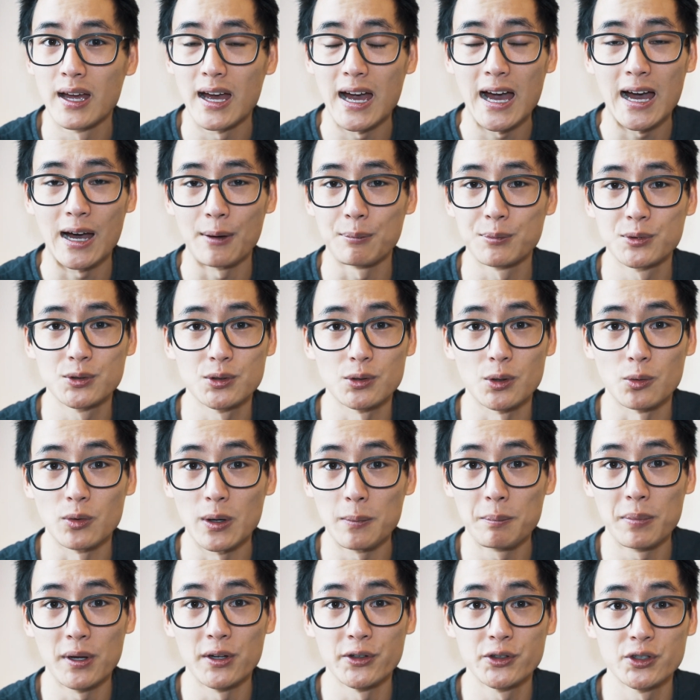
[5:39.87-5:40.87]
apps or
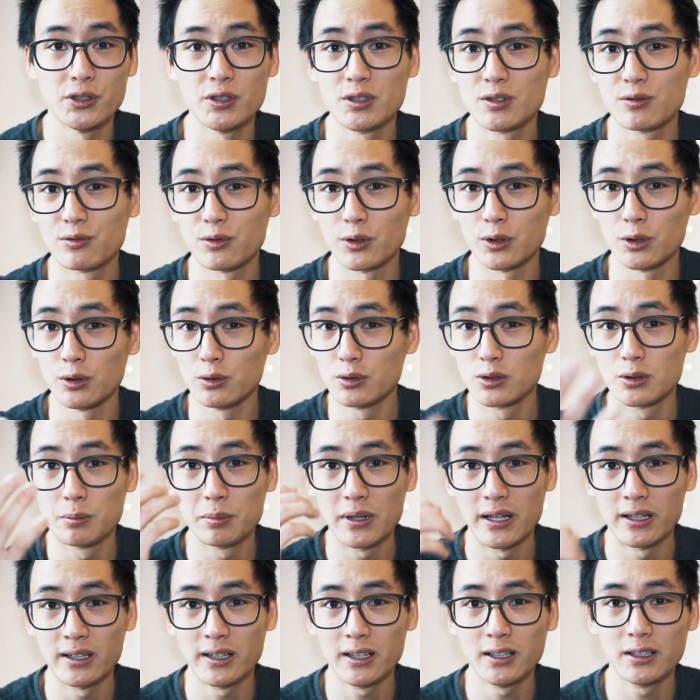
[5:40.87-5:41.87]
web pages for you to
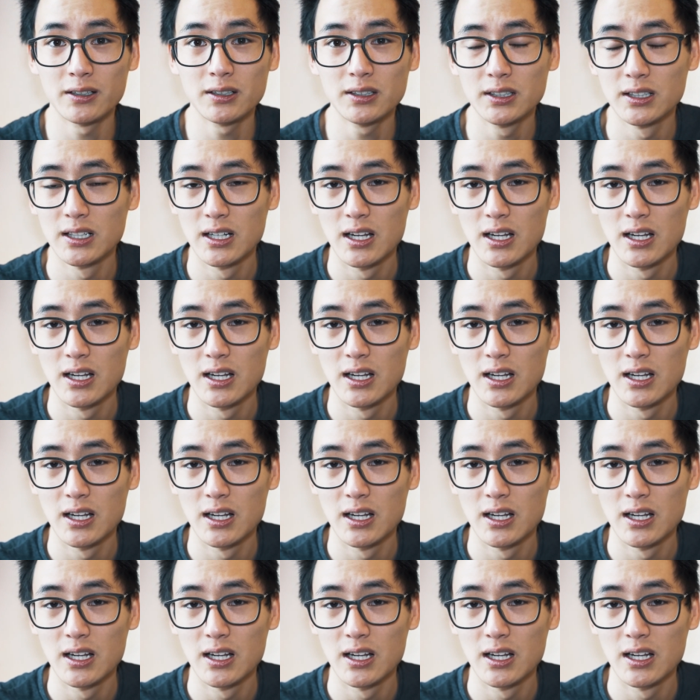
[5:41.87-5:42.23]
plan ahead?